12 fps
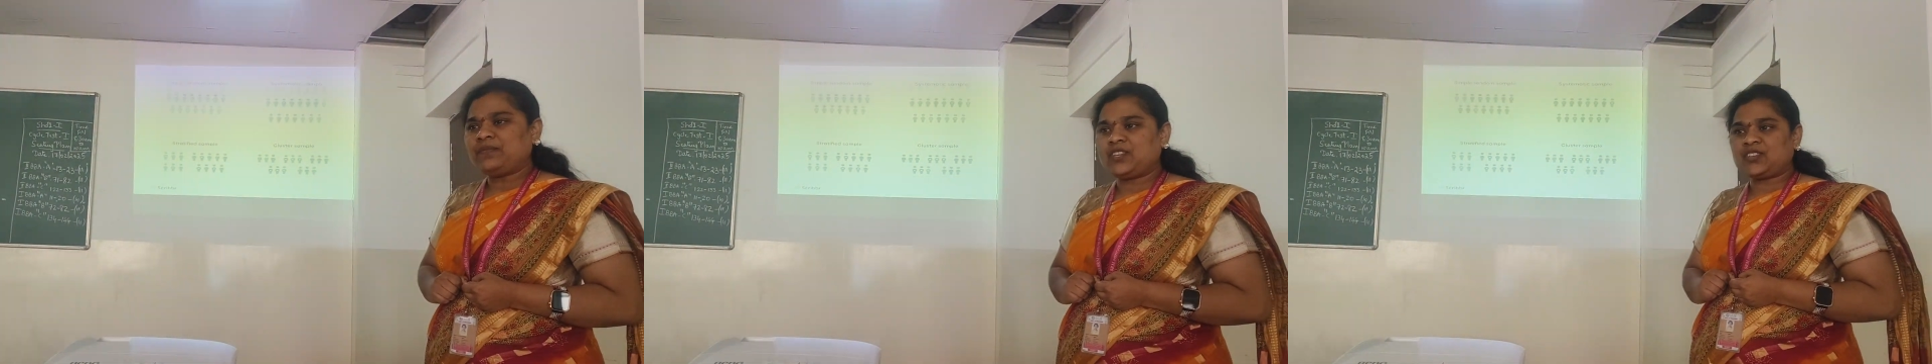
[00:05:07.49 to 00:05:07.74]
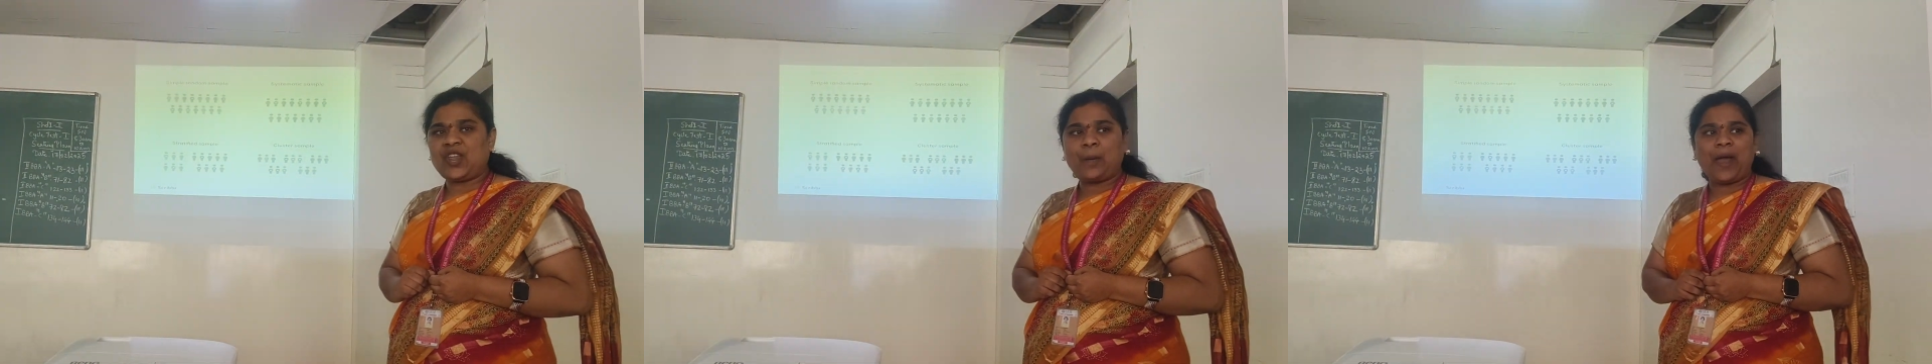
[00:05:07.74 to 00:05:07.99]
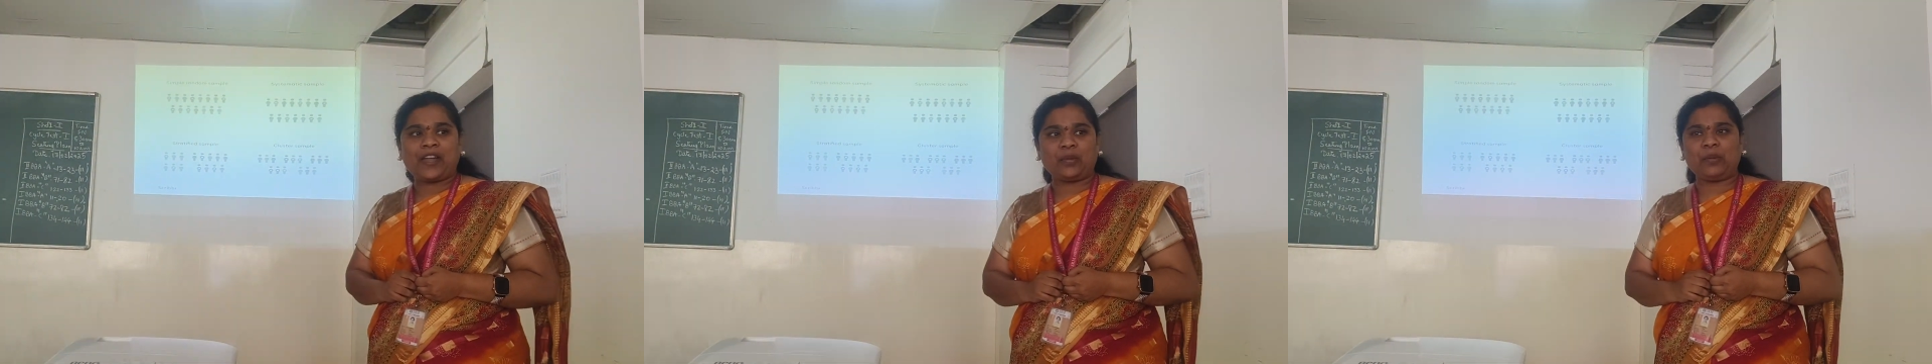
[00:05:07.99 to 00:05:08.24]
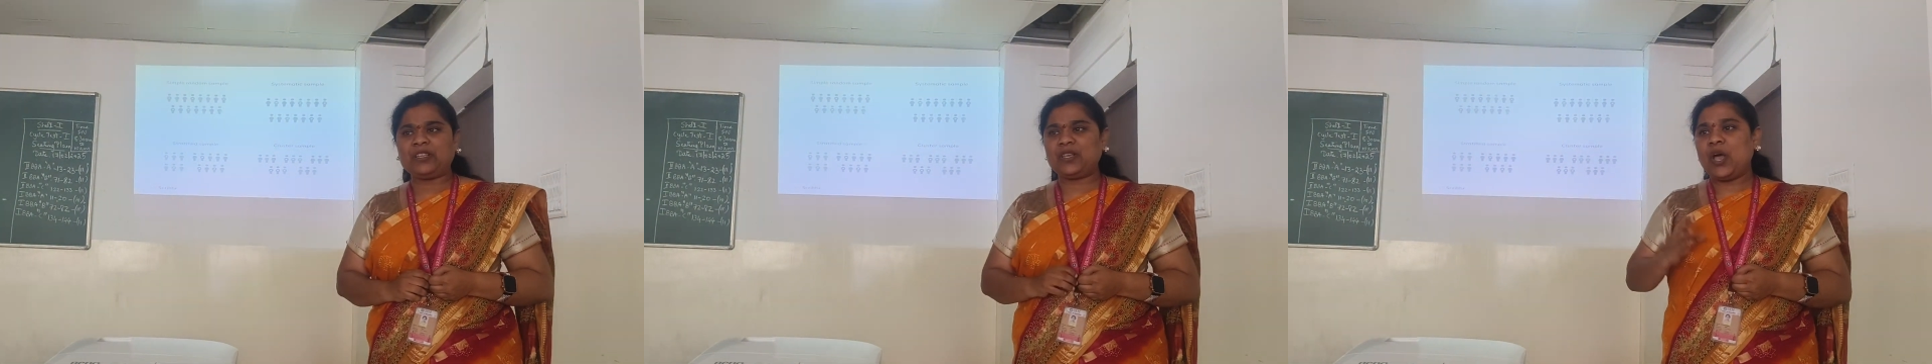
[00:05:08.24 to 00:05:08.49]

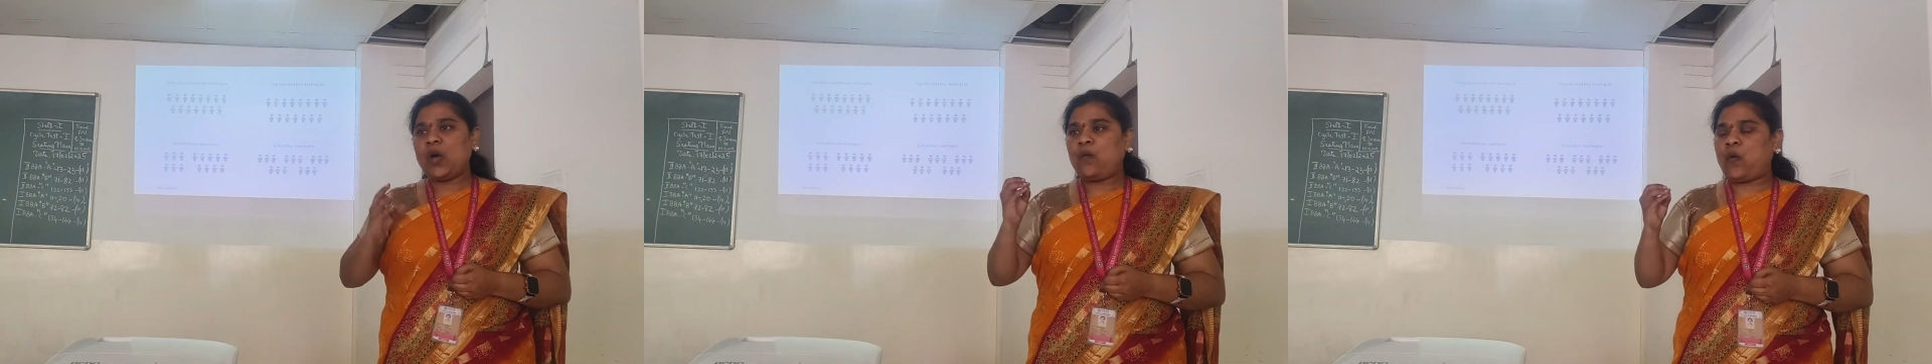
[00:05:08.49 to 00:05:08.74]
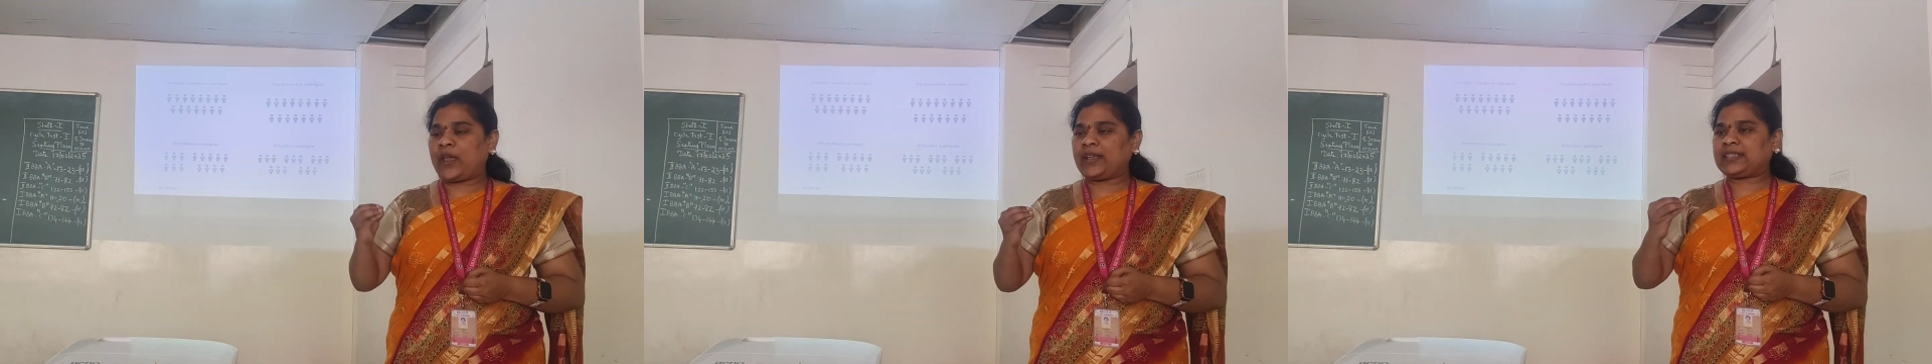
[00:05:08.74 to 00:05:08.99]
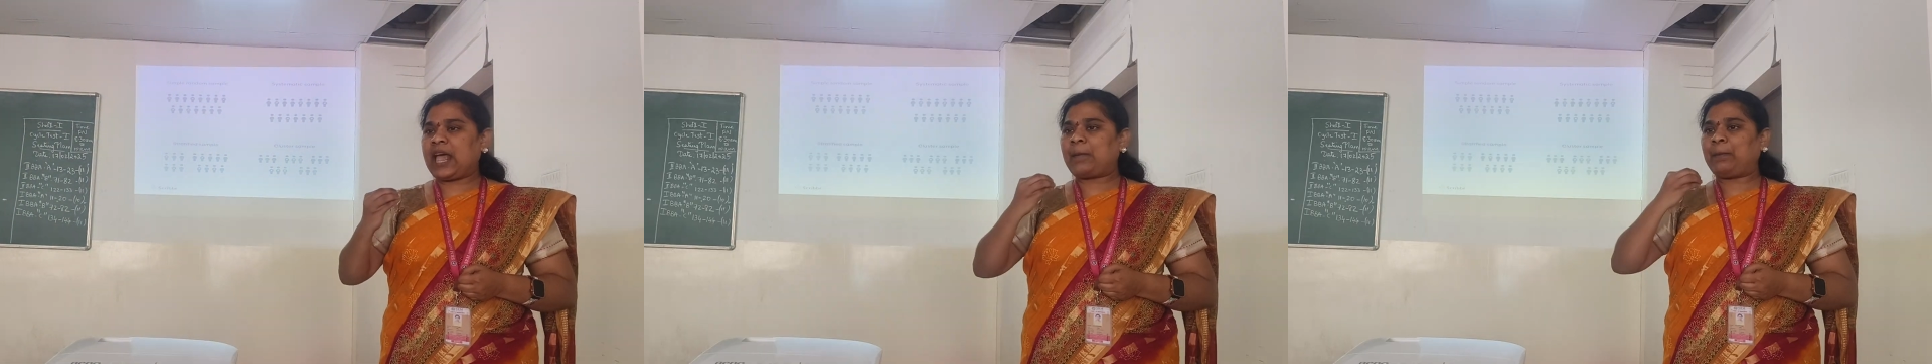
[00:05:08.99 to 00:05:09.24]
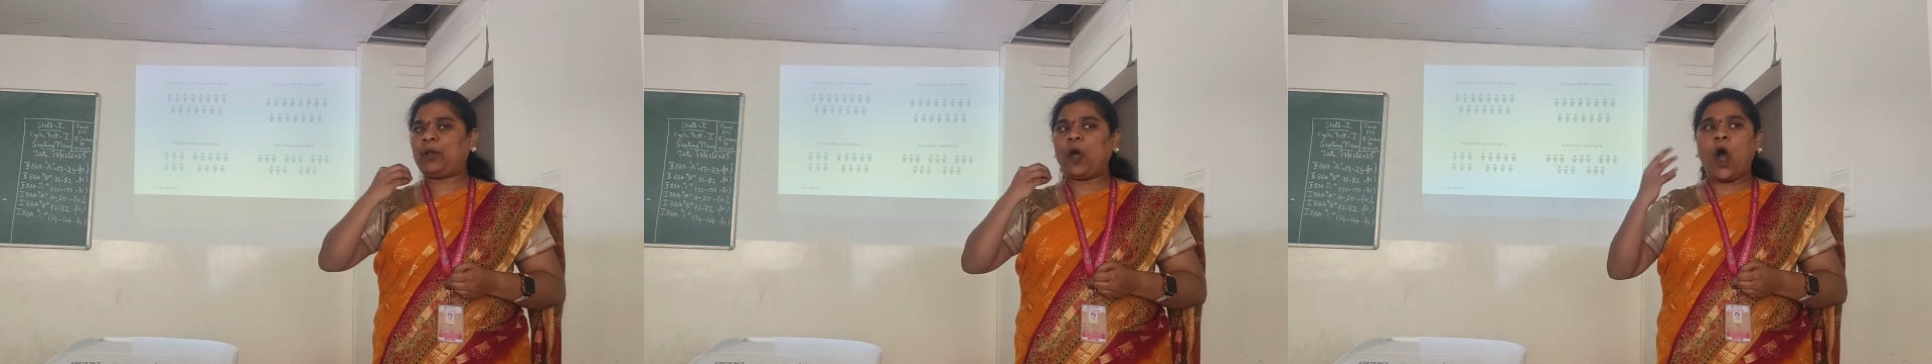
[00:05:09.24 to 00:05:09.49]
Systematic means, for
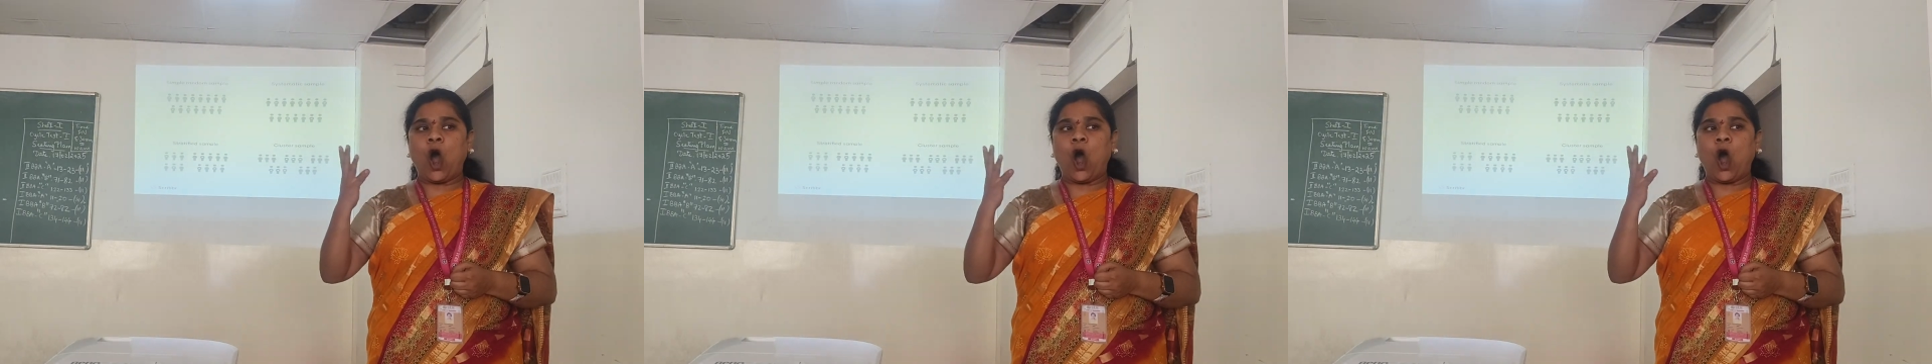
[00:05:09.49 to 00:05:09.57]
example,